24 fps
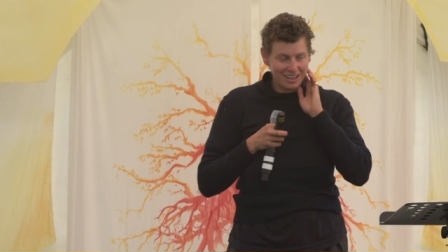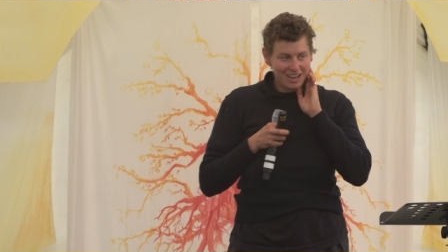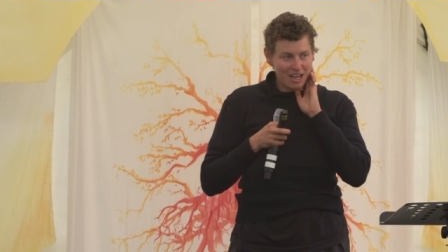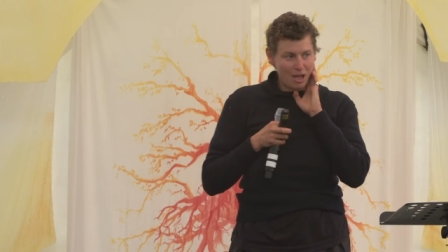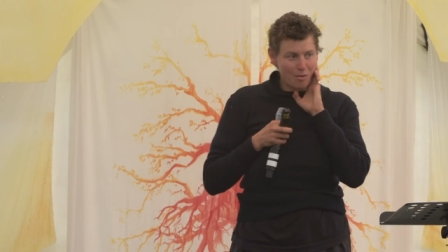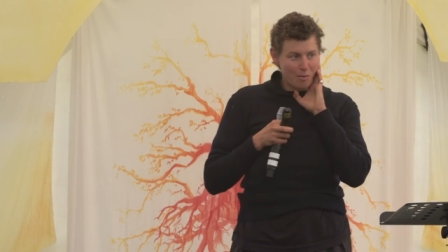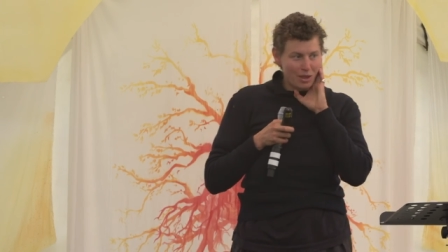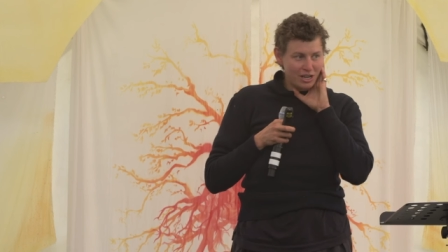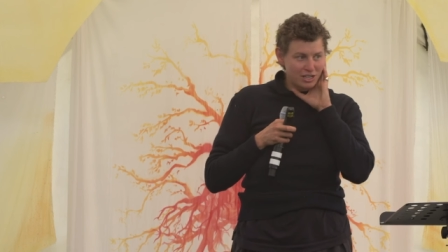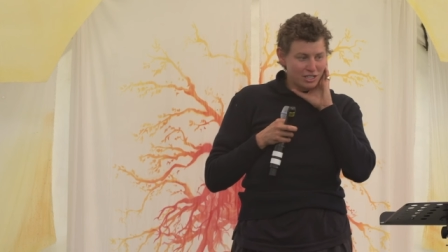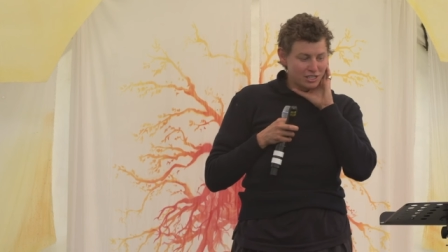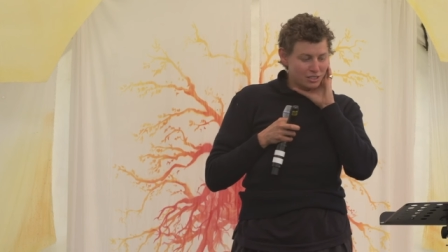
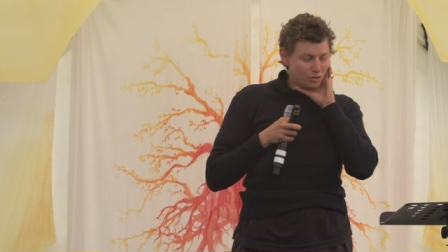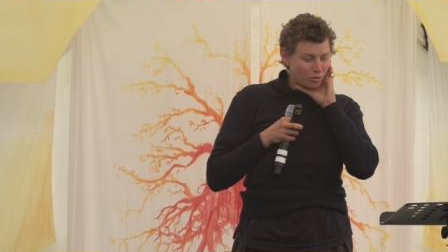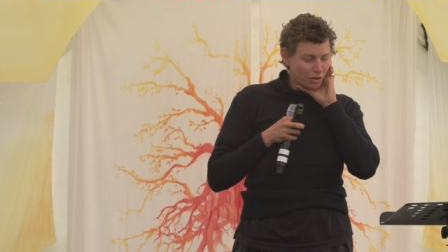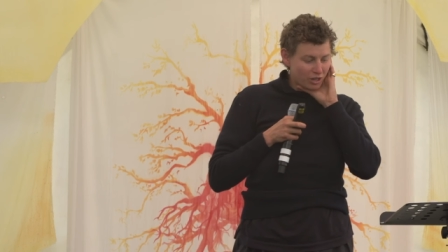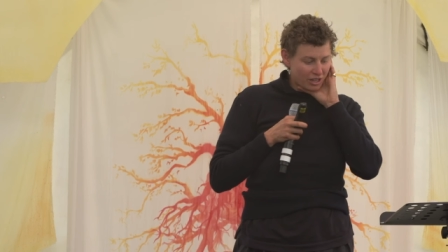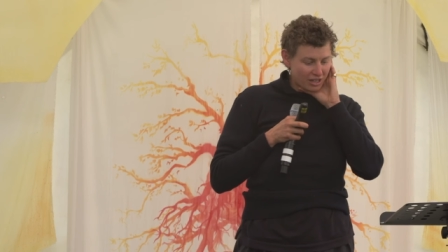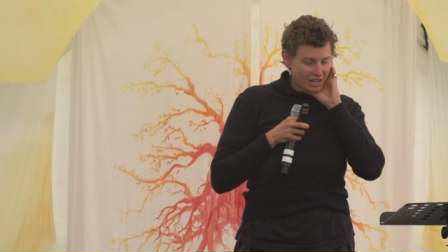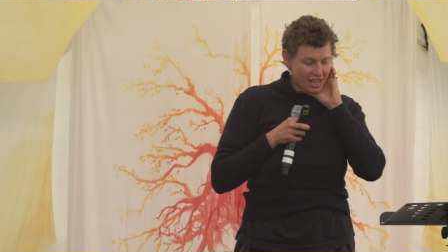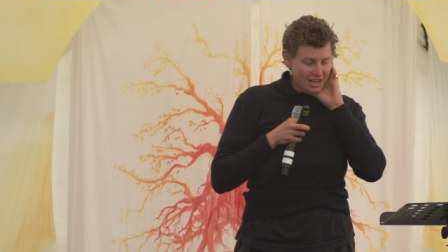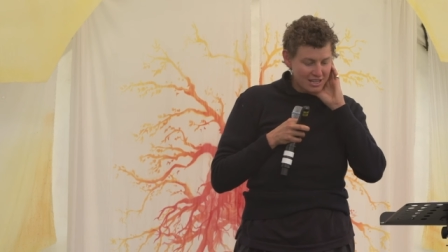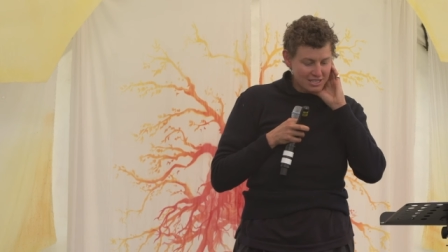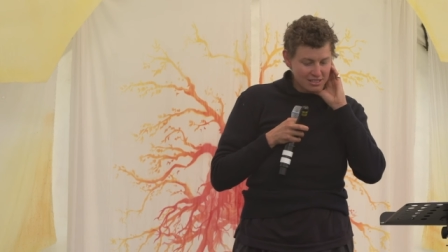Um, I just
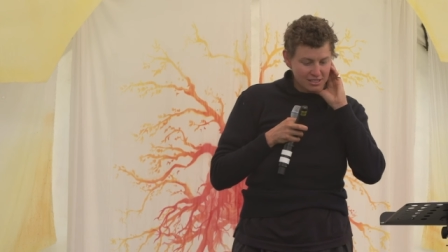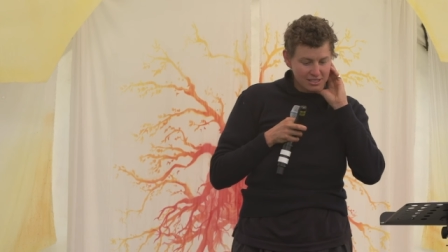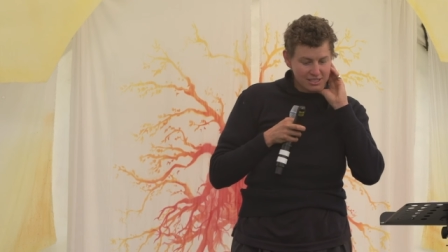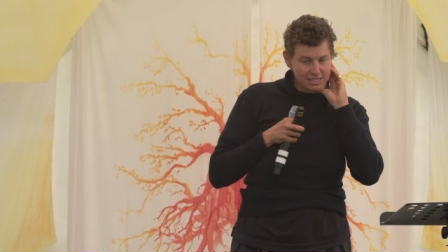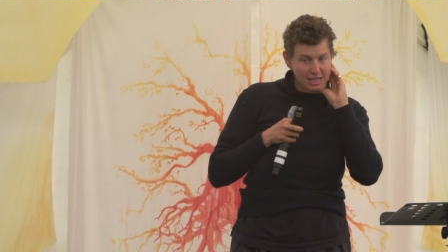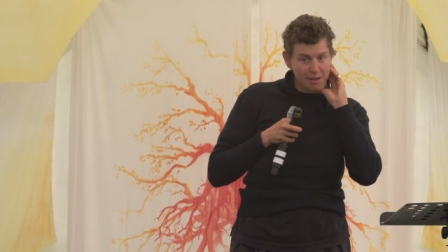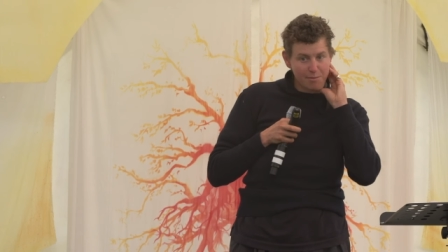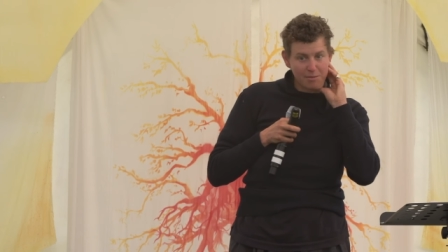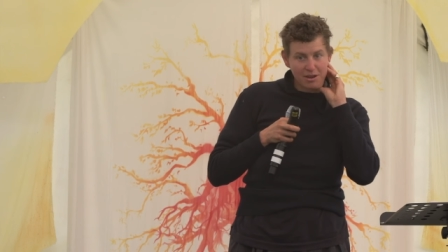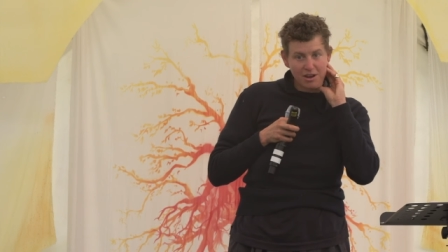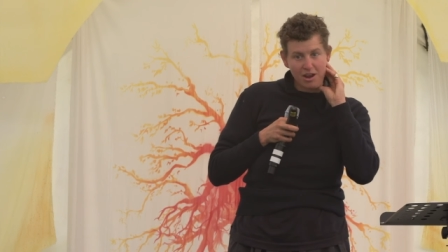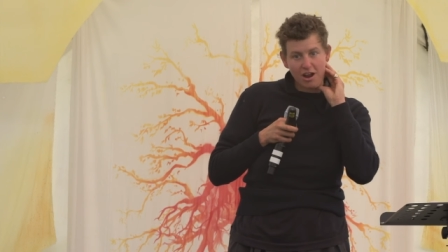organized a
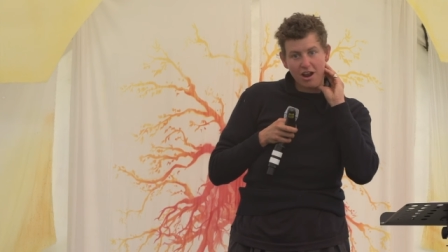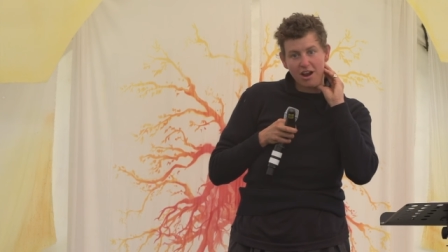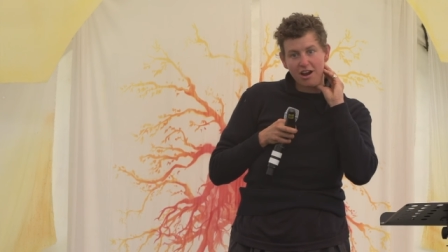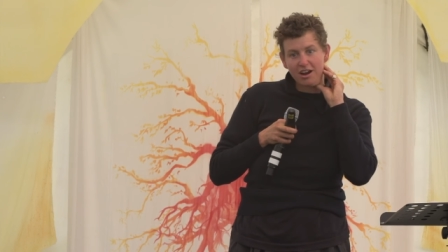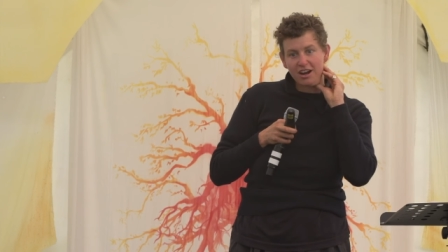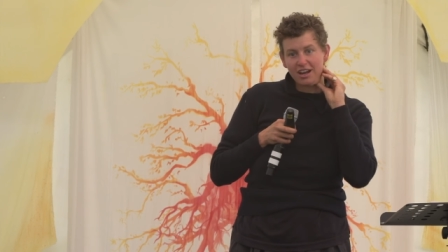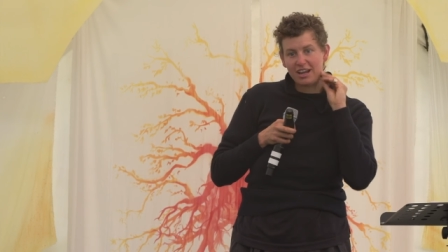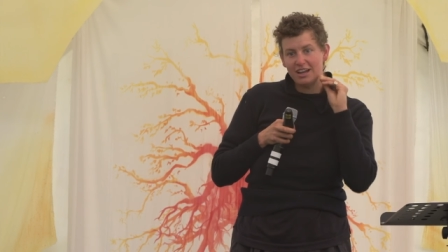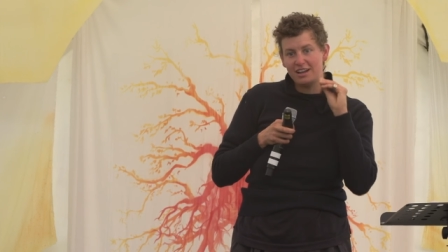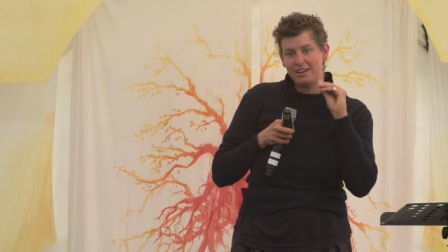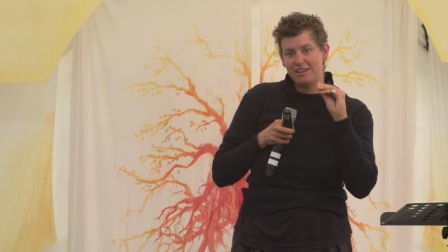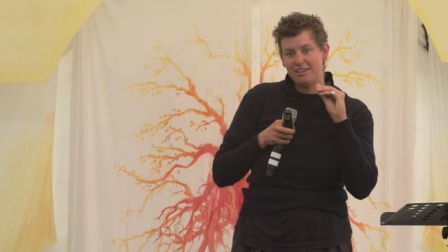seminar
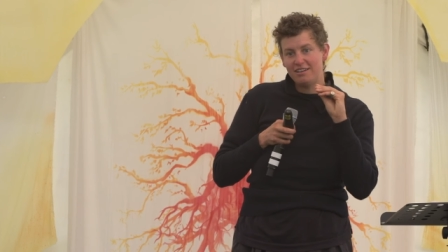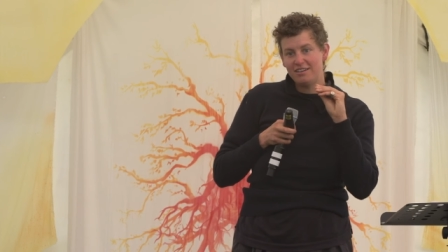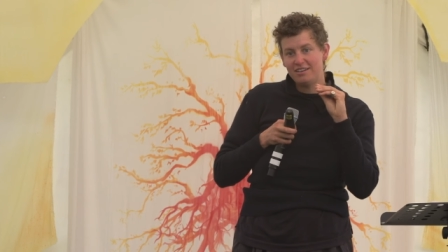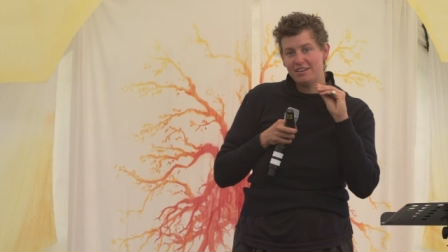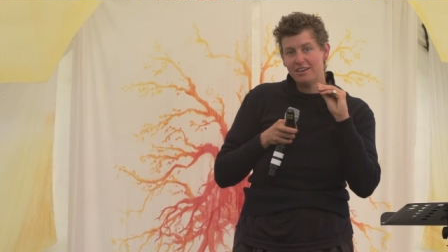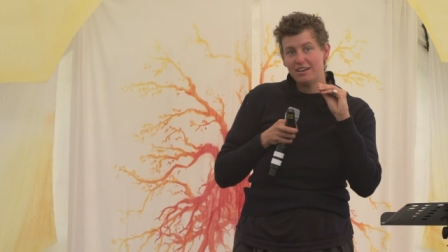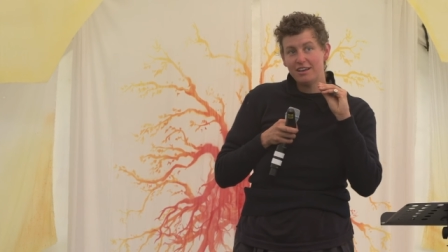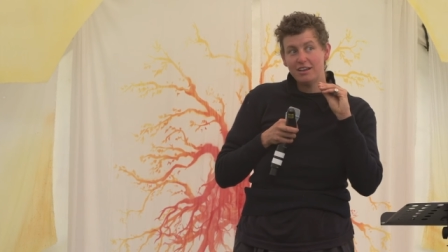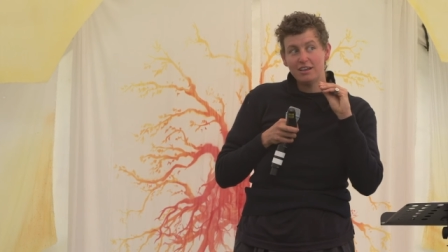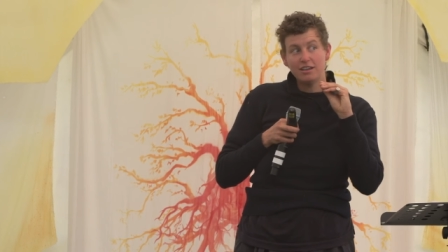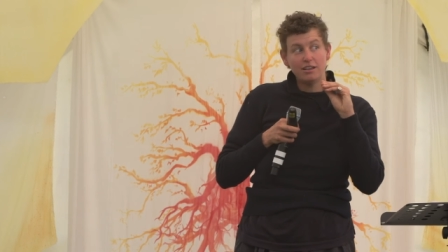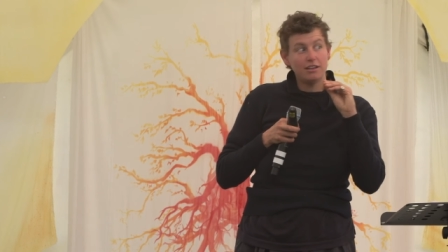in
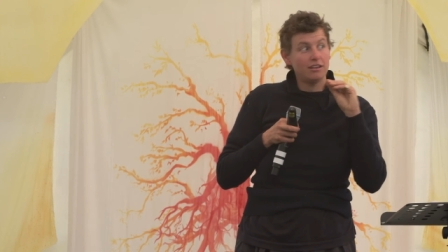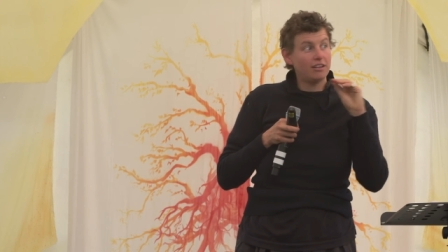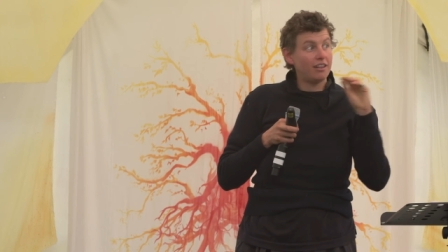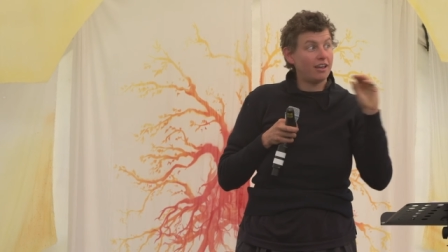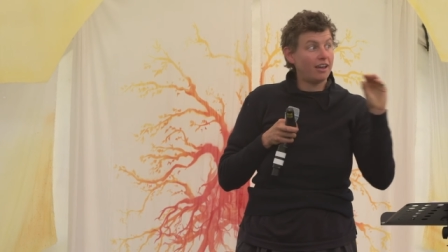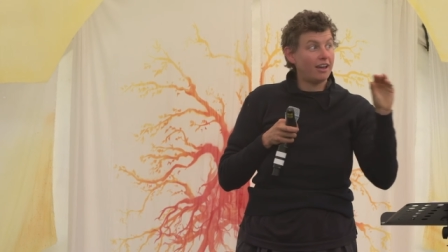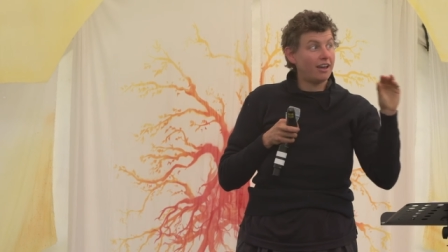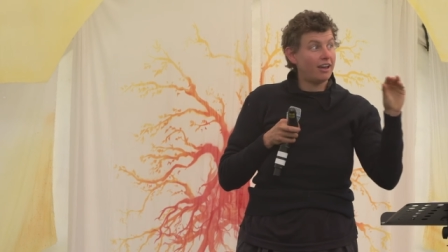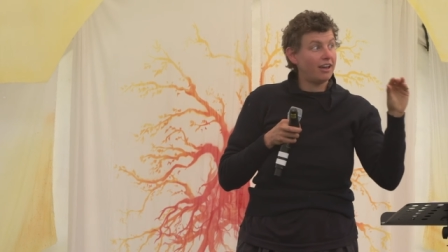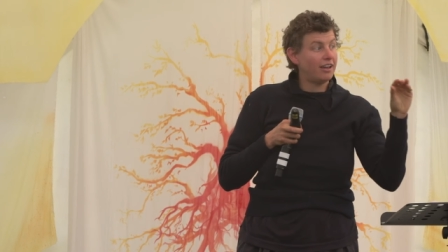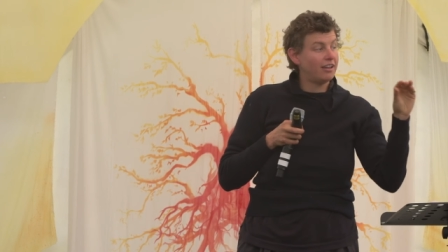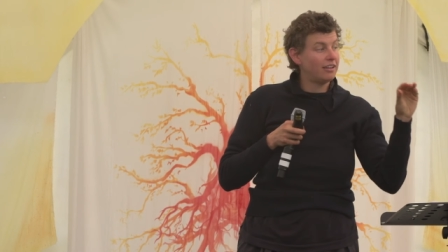
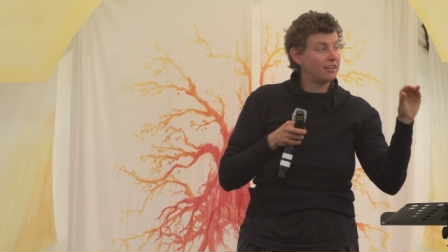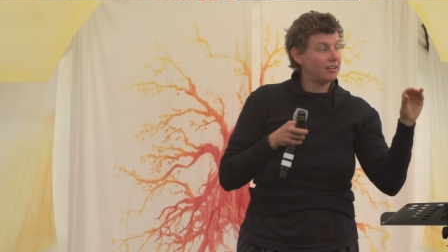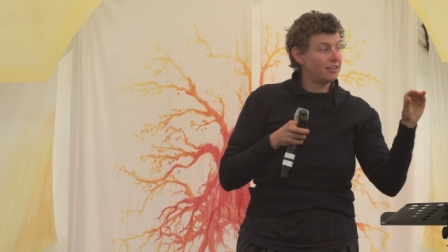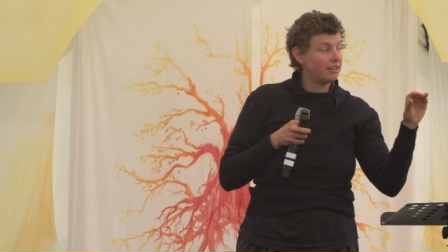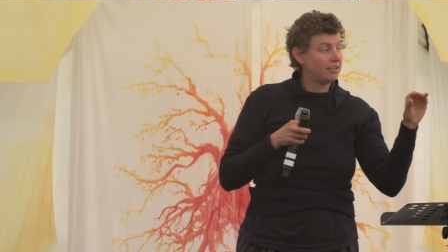the